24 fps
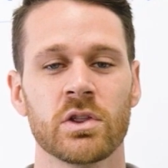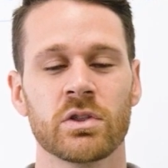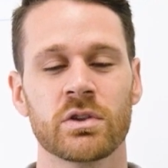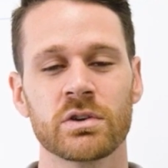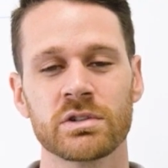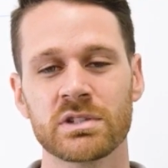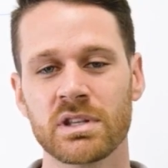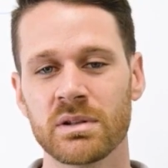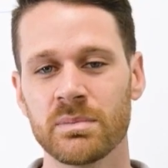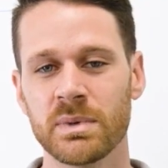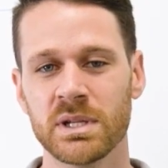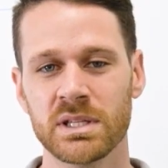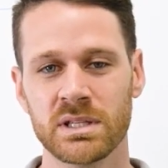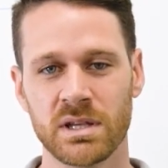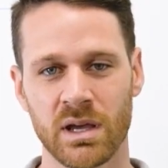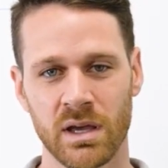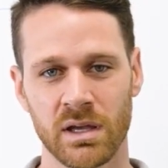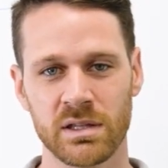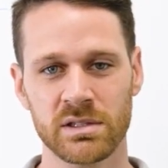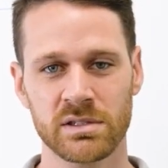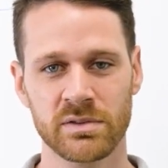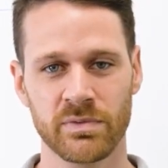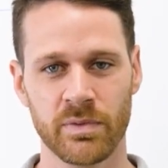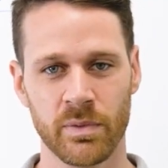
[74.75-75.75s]
there's going to be
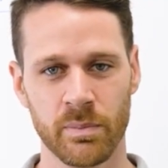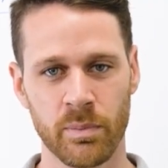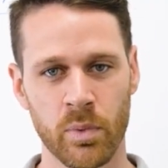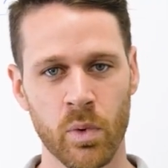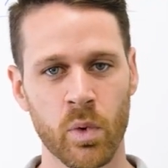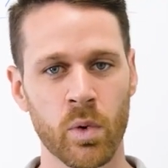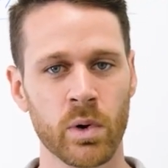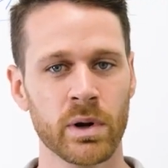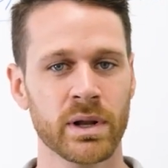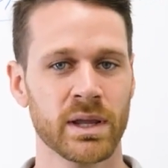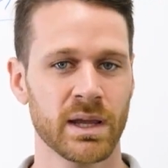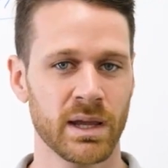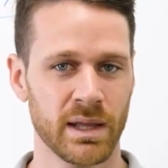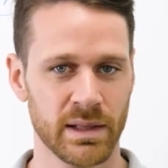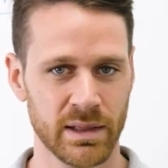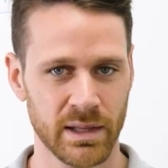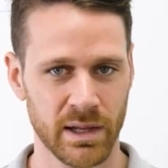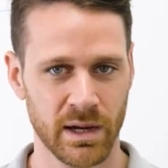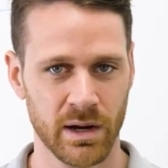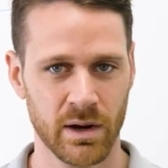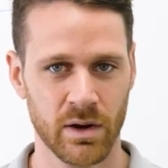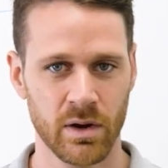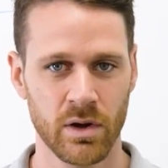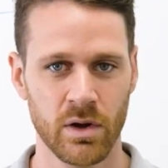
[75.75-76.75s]
tons of reporting in
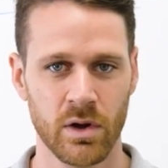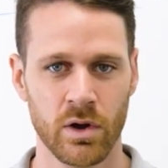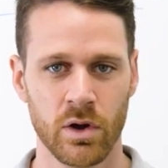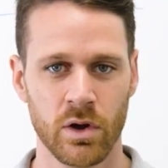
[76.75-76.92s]
there.